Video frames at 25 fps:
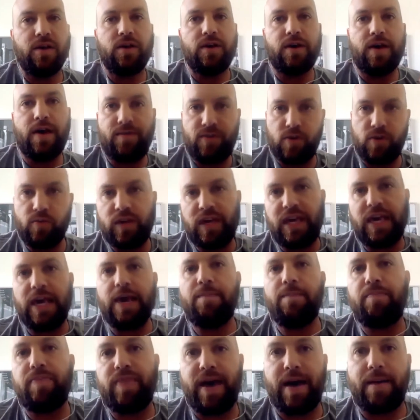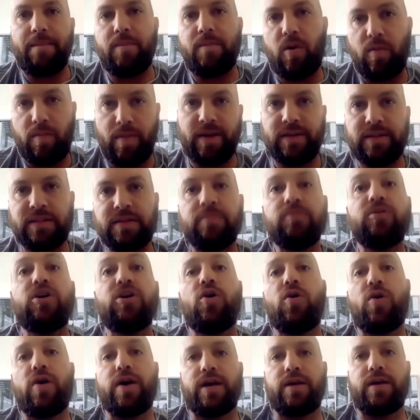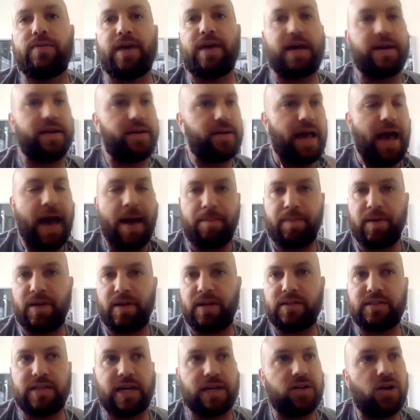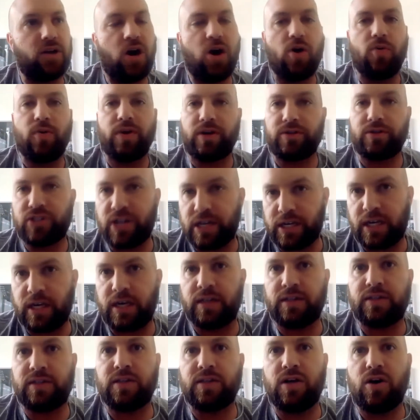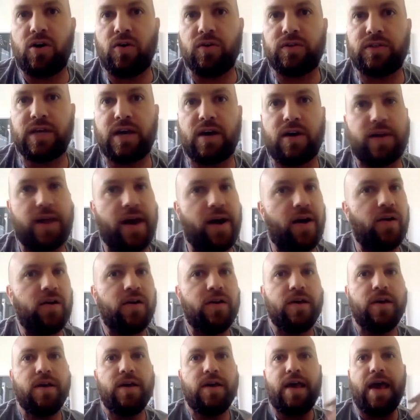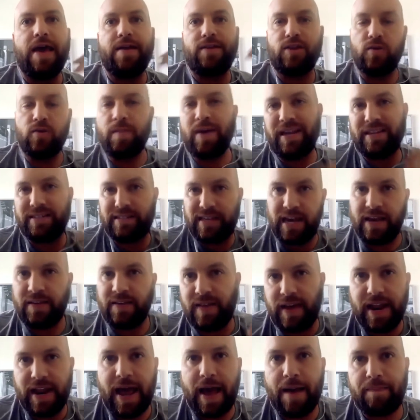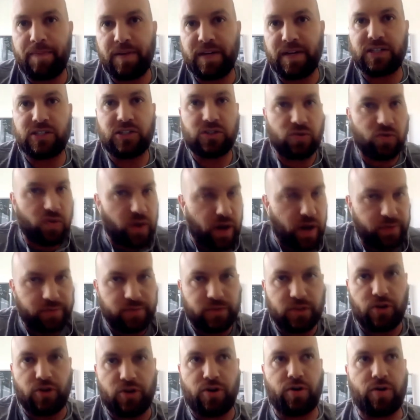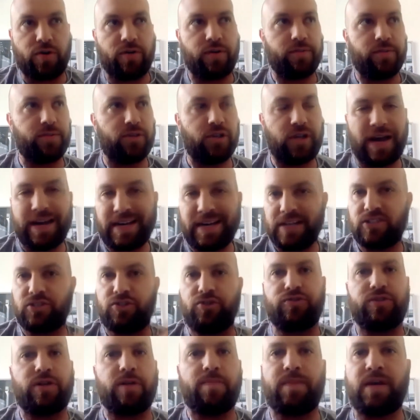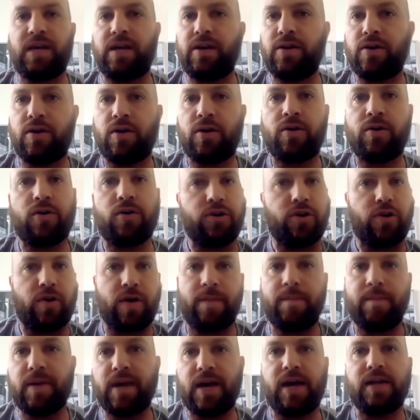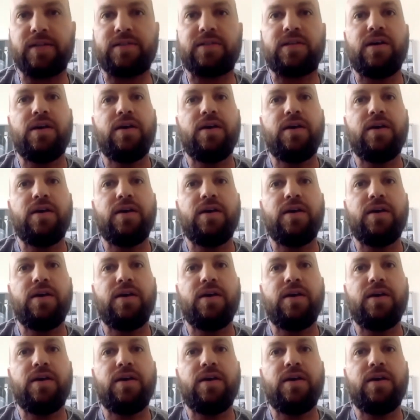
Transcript: if you keep that momentum going, that happiness that, oh, we're checking into the hotel now, and you maintain that happiness throughout your demeanor or your ambiance,